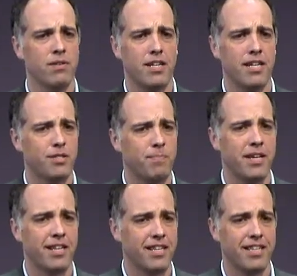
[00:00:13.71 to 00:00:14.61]
It's
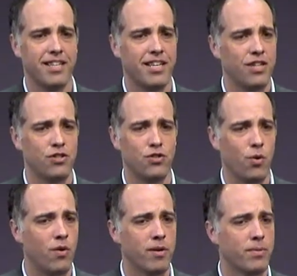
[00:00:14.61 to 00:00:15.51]
been
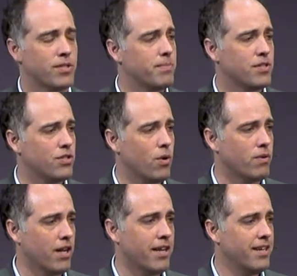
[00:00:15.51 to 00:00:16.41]
enjoyable. It's been so
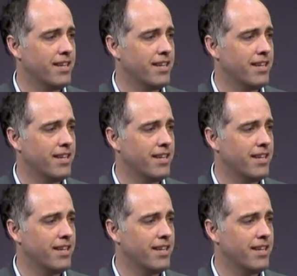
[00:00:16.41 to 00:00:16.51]
good.